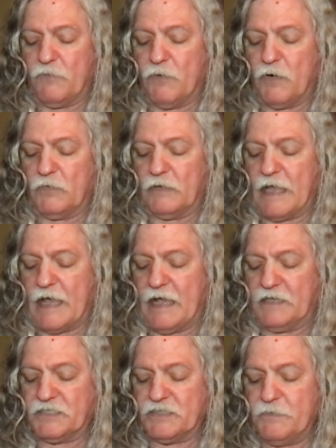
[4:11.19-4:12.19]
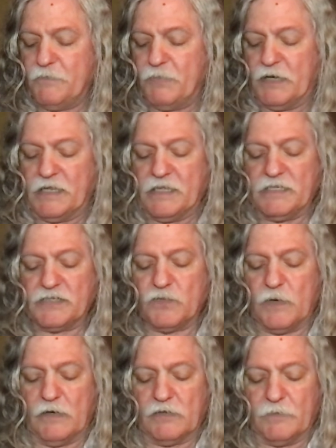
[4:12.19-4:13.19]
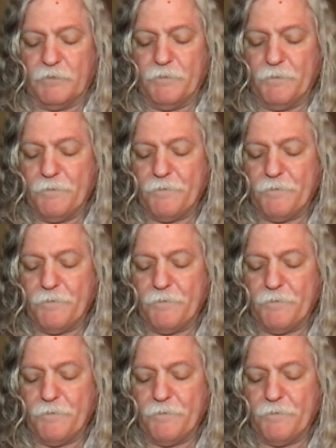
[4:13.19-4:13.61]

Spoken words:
won't last, but is welcome.